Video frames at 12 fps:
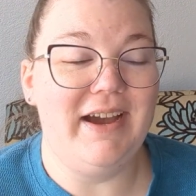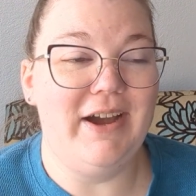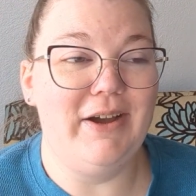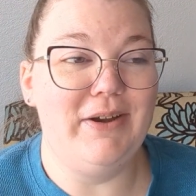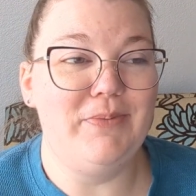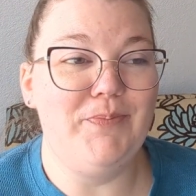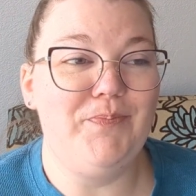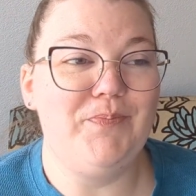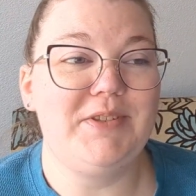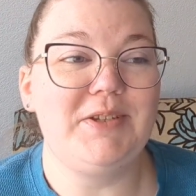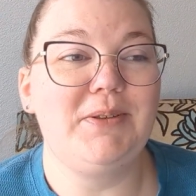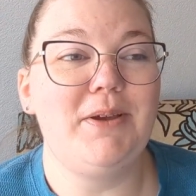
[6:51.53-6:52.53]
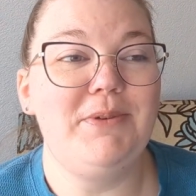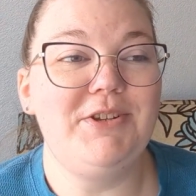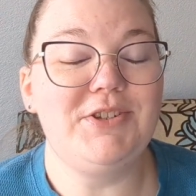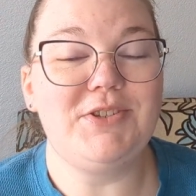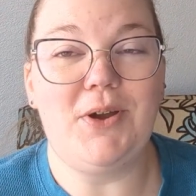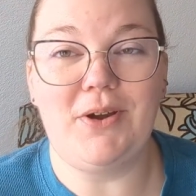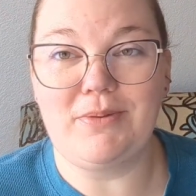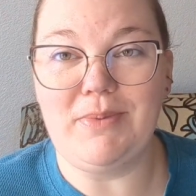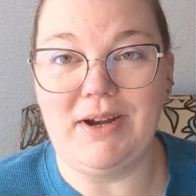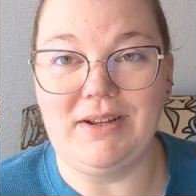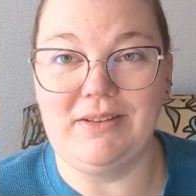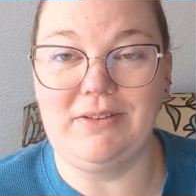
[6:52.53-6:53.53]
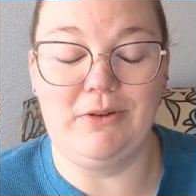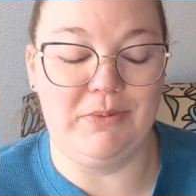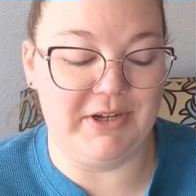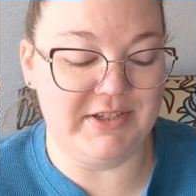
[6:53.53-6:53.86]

So let me just talk about it a little bit